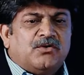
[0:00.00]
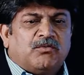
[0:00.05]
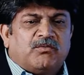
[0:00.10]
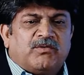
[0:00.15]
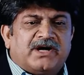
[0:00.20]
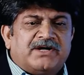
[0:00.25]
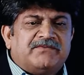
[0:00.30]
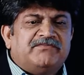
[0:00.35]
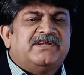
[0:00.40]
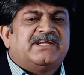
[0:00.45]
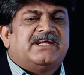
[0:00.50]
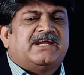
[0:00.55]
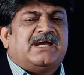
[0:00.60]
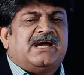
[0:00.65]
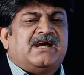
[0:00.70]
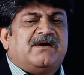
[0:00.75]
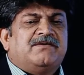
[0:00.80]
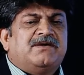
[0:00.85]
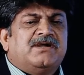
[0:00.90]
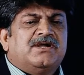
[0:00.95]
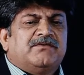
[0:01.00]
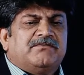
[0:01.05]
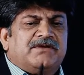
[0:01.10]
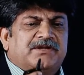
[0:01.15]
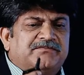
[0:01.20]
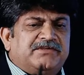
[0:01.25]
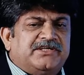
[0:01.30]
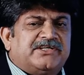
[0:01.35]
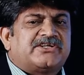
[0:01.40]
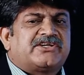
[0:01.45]
what we have
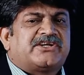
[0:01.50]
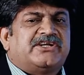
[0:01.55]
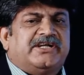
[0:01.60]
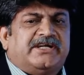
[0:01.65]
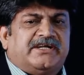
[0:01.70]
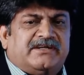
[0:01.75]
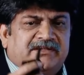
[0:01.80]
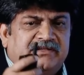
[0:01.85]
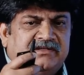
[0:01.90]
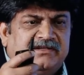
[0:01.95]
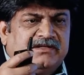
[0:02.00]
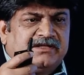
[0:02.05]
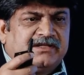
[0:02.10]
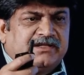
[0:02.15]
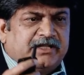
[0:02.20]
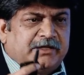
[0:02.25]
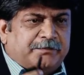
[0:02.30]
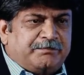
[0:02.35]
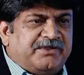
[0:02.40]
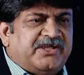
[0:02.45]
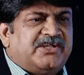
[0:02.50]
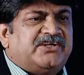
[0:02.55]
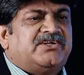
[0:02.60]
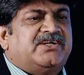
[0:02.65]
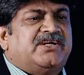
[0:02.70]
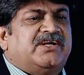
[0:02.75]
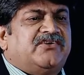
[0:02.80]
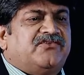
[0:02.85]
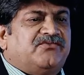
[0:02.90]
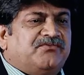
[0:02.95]
when we treat the
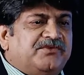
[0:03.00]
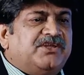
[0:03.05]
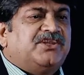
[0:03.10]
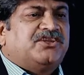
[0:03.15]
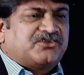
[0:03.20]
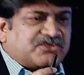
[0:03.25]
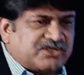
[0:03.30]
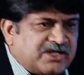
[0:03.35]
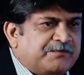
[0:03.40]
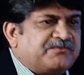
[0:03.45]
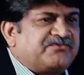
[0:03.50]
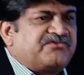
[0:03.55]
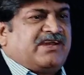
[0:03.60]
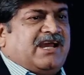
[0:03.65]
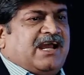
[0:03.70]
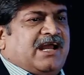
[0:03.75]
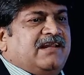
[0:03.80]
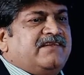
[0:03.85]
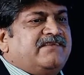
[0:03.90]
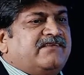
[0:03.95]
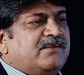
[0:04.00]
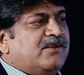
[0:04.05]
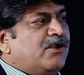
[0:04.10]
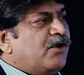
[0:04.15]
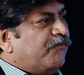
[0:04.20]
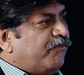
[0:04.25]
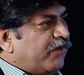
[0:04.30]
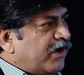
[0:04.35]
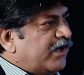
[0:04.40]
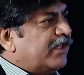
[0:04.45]
patients with stem cells
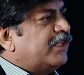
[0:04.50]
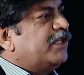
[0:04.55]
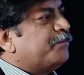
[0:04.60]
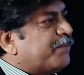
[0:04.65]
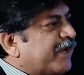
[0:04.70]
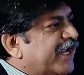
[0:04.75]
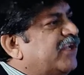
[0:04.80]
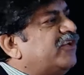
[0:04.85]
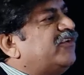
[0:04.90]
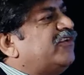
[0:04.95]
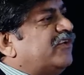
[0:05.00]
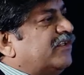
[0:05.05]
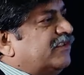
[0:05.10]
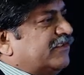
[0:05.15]
for the brain